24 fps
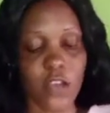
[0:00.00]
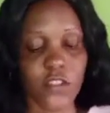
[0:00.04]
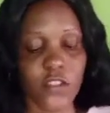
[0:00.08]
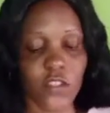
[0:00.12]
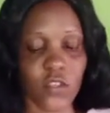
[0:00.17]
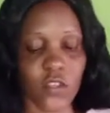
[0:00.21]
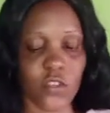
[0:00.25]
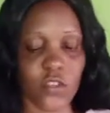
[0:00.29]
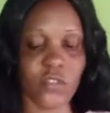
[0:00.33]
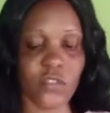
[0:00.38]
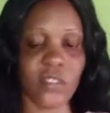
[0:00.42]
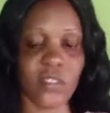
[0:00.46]

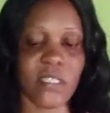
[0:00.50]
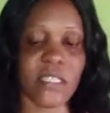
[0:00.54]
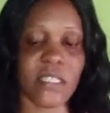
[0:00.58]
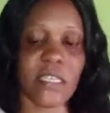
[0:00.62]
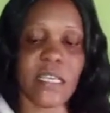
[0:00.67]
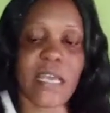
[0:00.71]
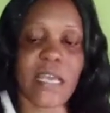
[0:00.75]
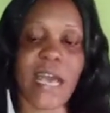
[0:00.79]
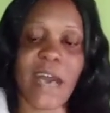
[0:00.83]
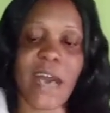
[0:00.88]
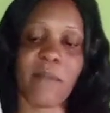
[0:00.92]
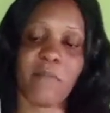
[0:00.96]
So you
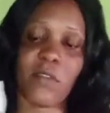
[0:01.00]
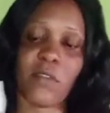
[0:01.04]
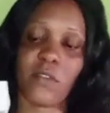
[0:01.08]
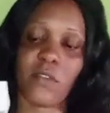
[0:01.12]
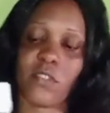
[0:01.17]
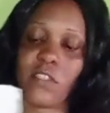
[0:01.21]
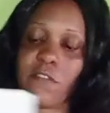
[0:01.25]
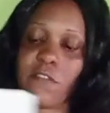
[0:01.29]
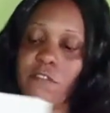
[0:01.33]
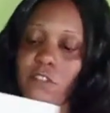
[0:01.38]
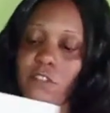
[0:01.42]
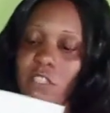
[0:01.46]
see how
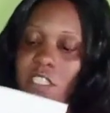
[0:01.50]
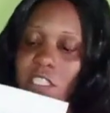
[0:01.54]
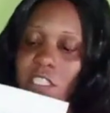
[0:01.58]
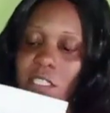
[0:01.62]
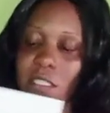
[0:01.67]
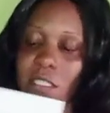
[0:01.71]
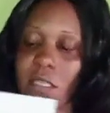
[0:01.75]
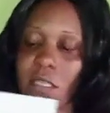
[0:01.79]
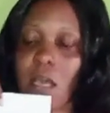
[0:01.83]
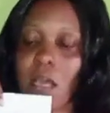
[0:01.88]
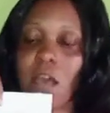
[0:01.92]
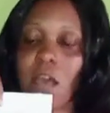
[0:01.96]
beautiful
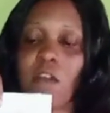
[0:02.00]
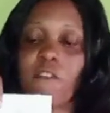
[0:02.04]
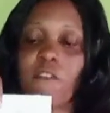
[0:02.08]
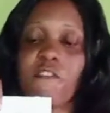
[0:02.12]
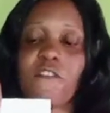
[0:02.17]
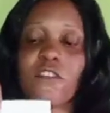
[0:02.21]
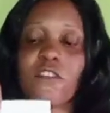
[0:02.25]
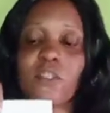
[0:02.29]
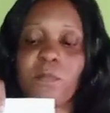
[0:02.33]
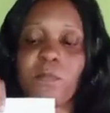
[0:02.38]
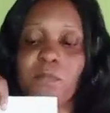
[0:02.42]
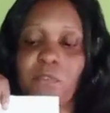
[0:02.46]
this
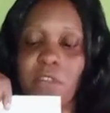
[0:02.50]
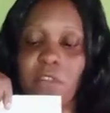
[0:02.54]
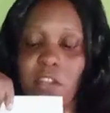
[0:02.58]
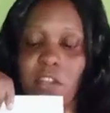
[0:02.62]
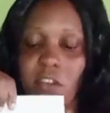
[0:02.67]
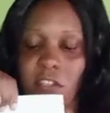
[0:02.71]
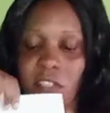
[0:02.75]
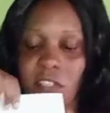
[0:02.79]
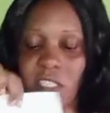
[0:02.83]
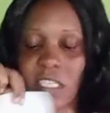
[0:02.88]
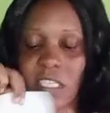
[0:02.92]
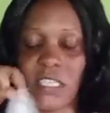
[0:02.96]
food
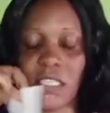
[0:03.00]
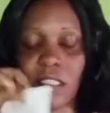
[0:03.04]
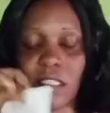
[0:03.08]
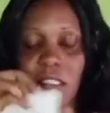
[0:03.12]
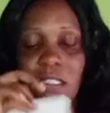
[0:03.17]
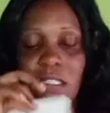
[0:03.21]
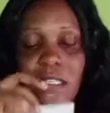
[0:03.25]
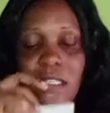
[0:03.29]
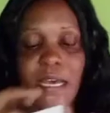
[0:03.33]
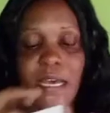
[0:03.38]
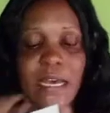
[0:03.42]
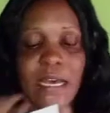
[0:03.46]
product
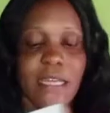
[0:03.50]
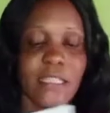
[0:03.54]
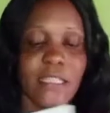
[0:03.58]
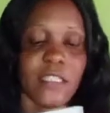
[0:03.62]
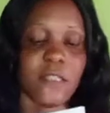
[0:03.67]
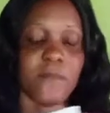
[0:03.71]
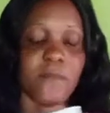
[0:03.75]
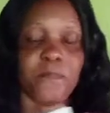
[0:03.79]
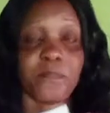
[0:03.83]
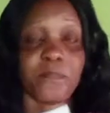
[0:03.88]
is. And